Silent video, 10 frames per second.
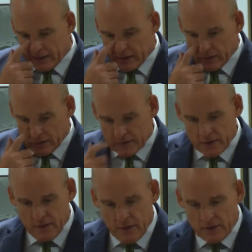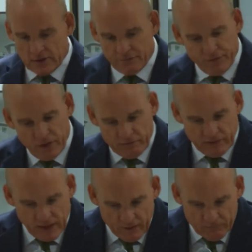used to further
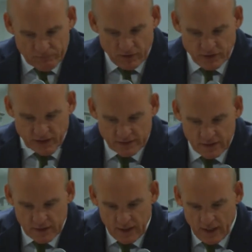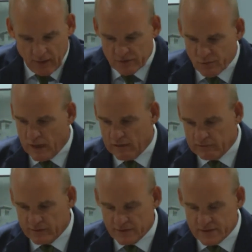another project
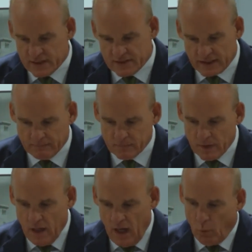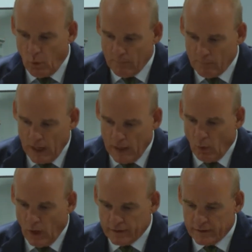elsewhere in the city. One might
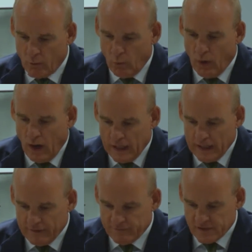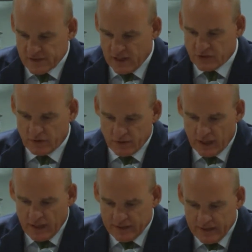wonder why, if it's such a good
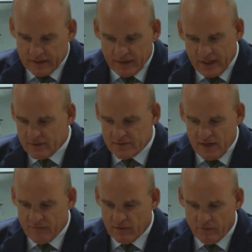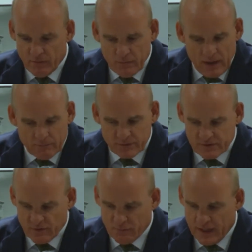idea, then several of the members
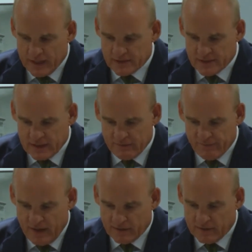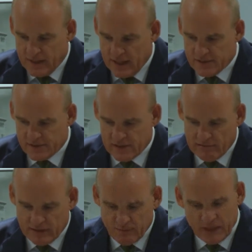of the Bay team found it
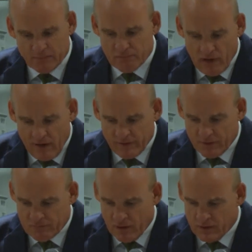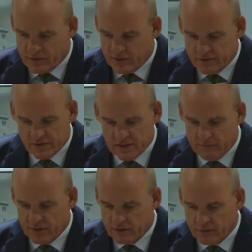necessary to make private approaches to some
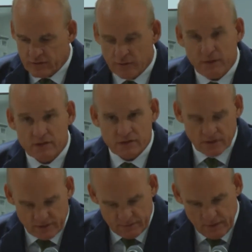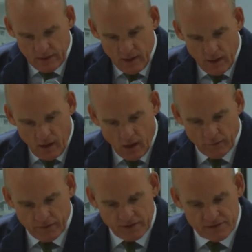of the new commissioners
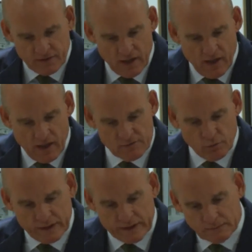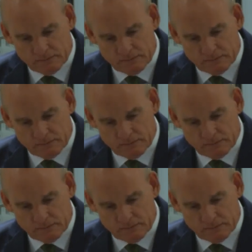on this in the last week.